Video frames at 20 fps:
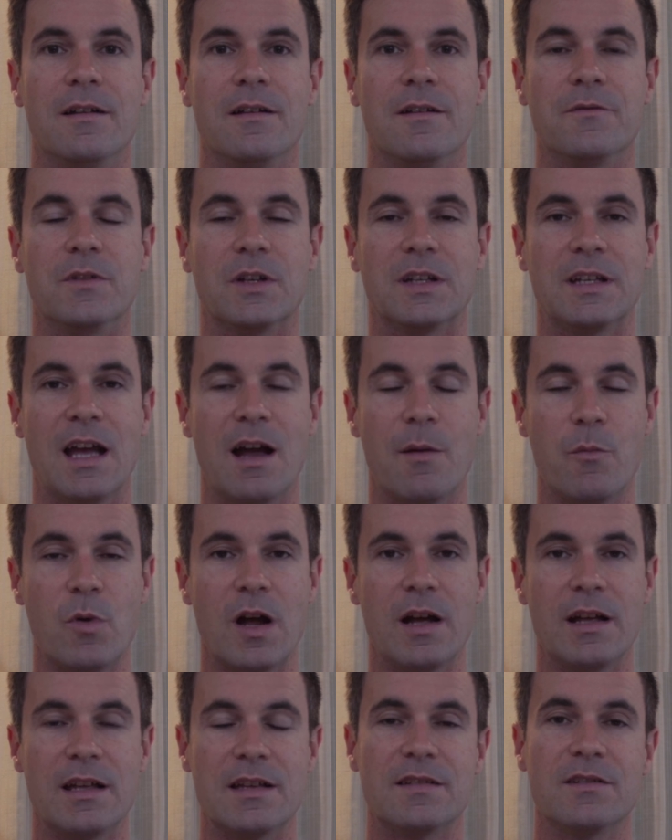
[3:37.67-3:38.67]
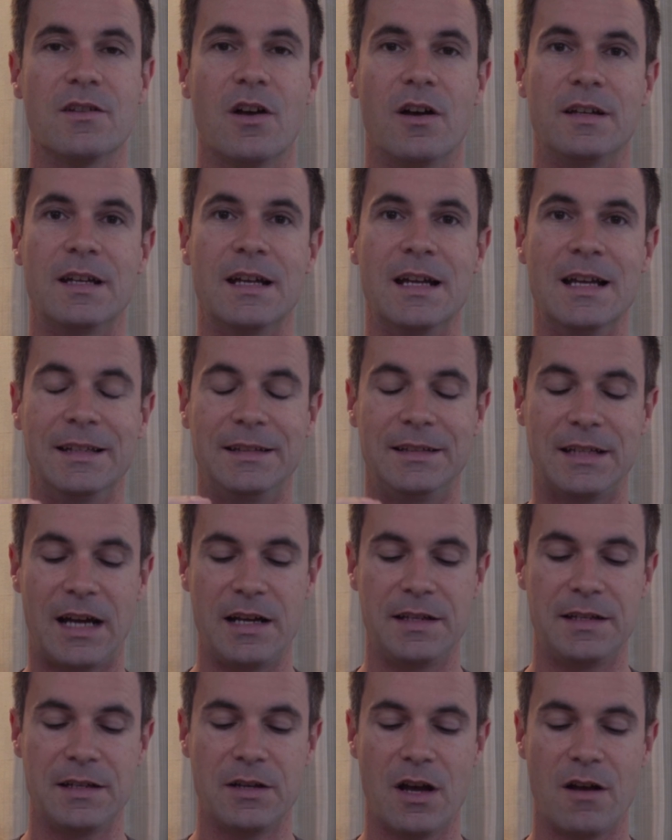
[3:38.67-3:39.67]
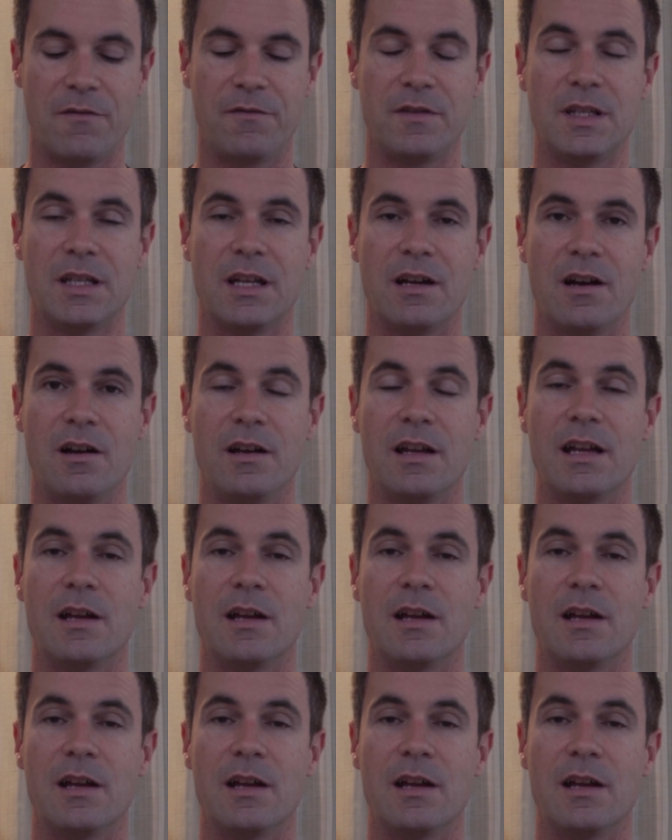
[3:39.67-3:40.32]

if the camera is not tight enough in there